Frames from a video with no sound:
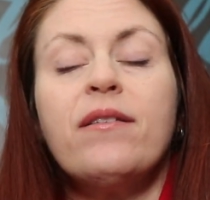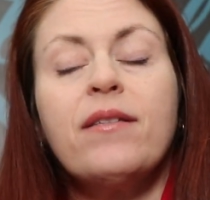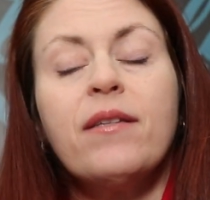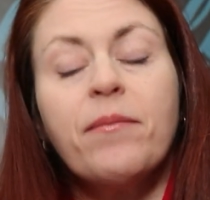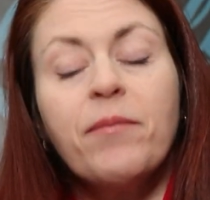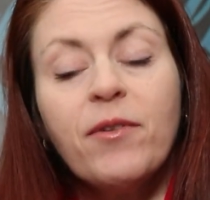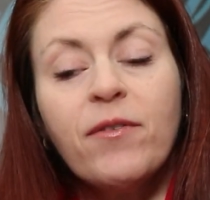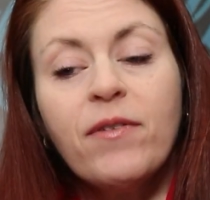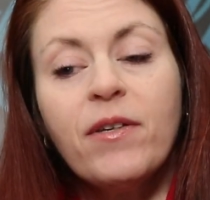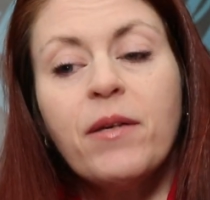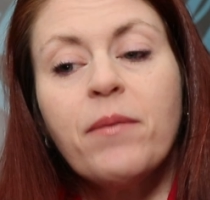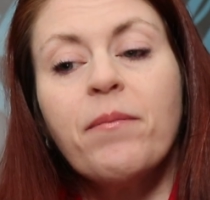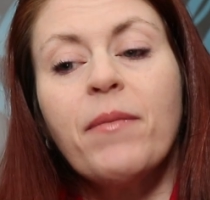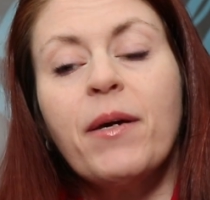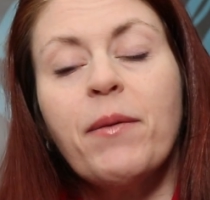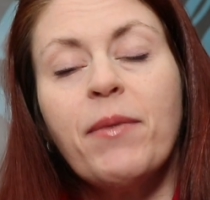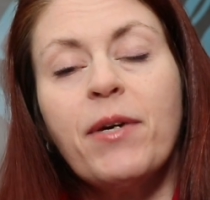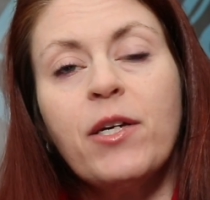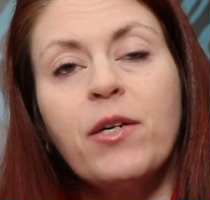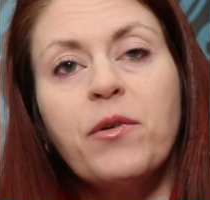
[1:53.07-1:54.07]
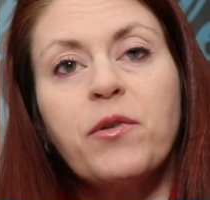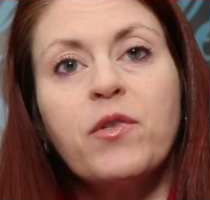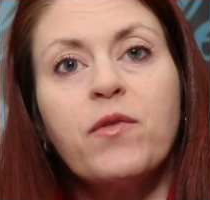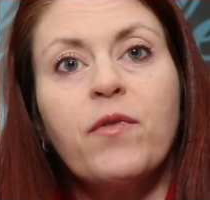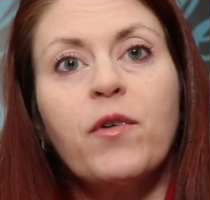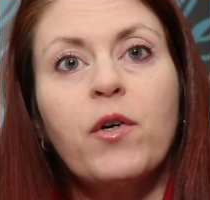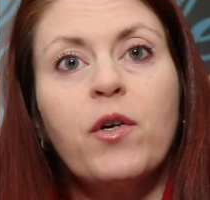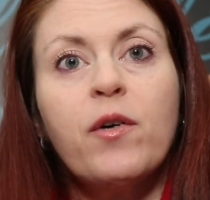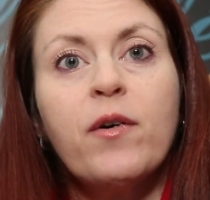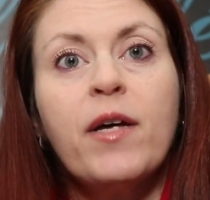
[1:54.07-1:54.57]
Some of it may be
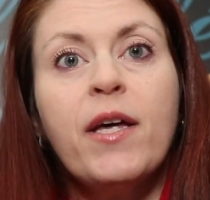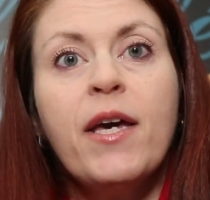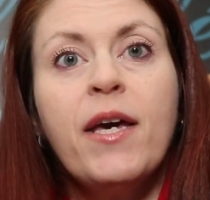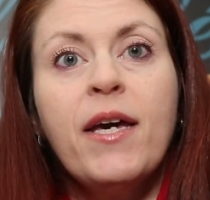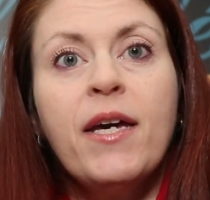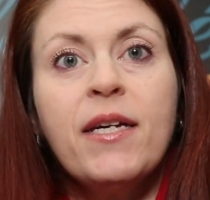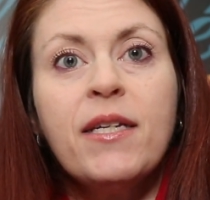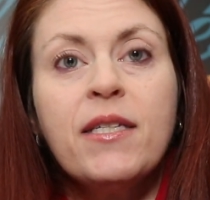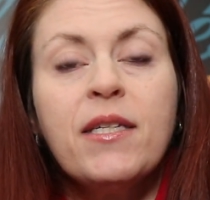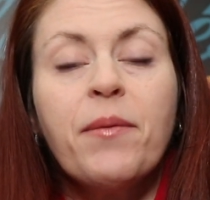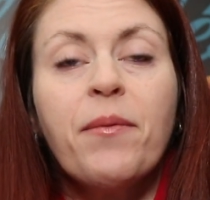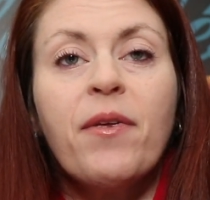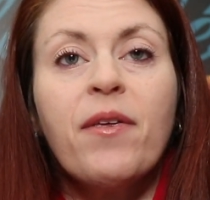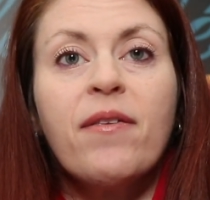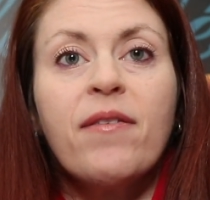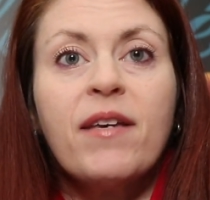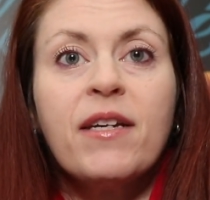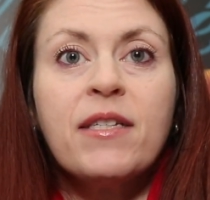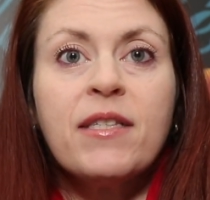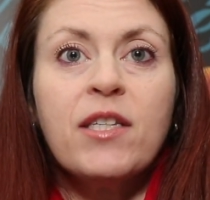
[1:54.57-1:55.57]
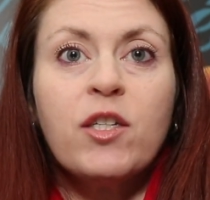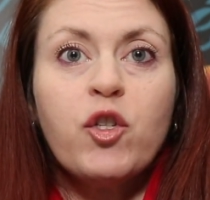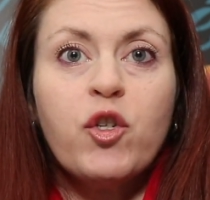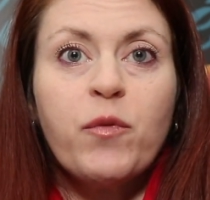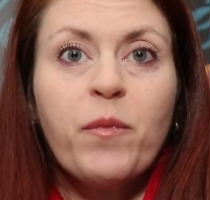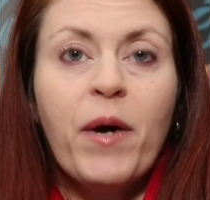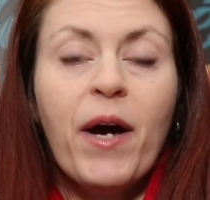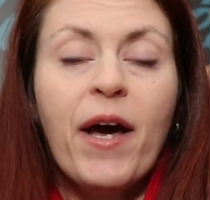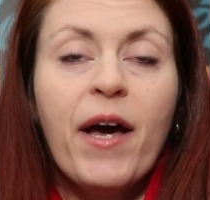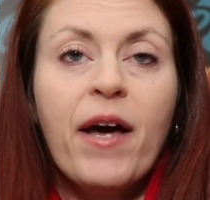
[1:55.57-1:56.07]
useful, and some of the things that you
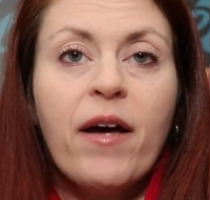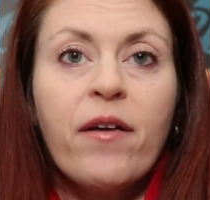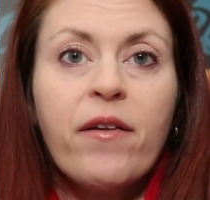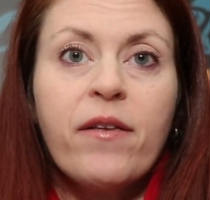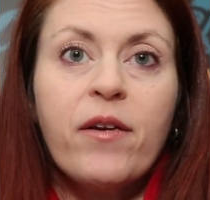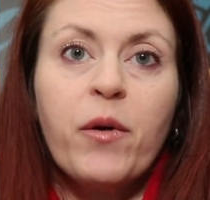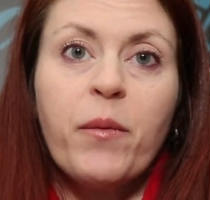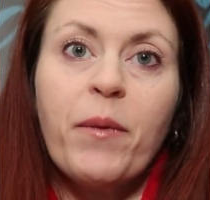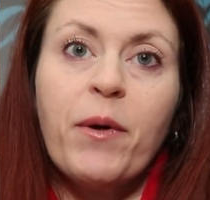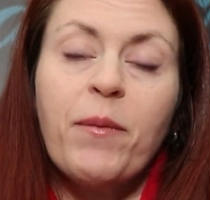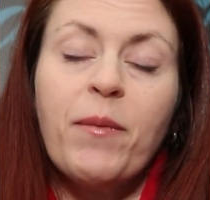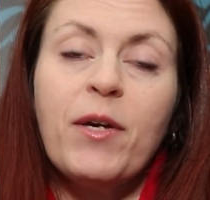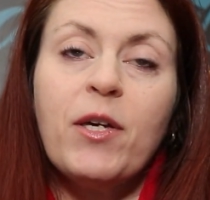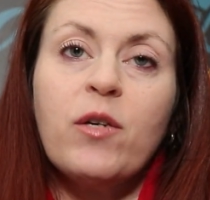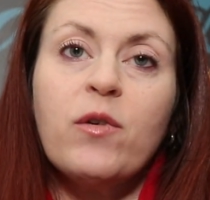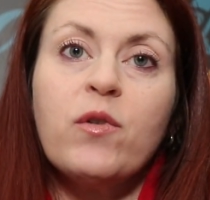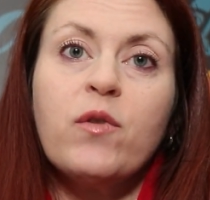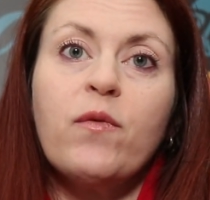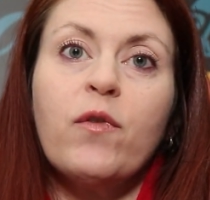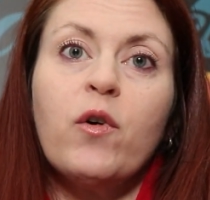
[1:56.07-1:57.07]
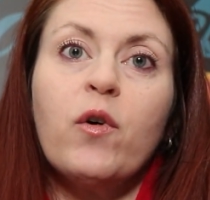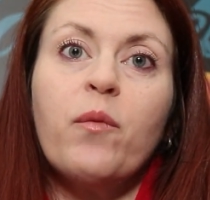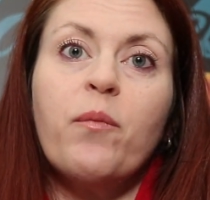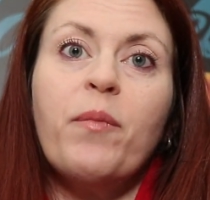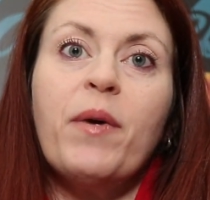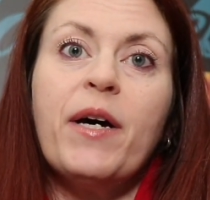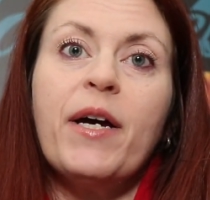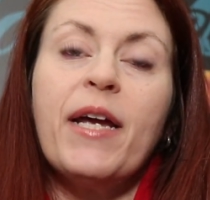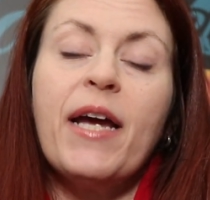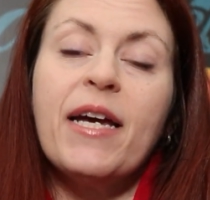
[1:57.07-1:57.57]
buy out of there may be useful,
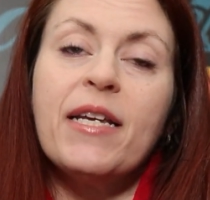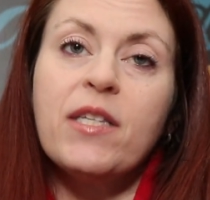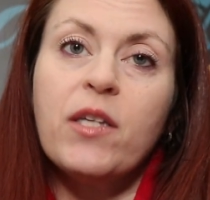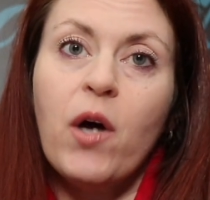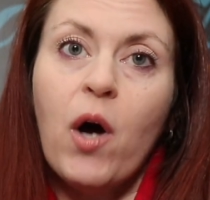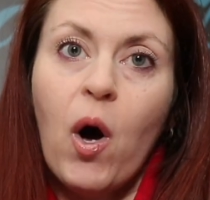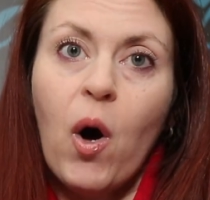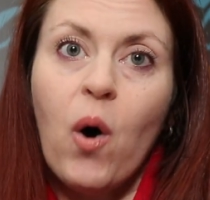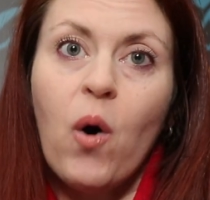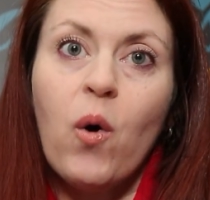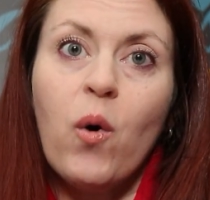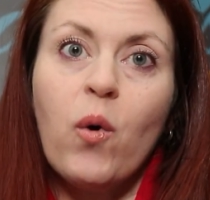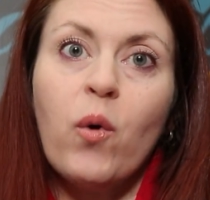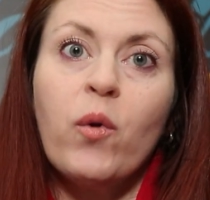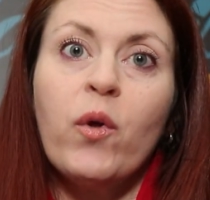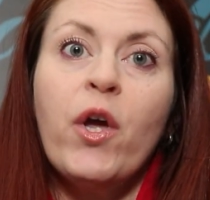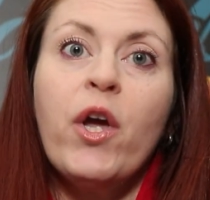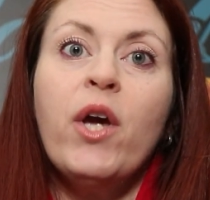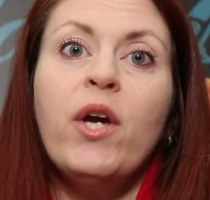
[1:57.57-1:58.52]
but as a whole,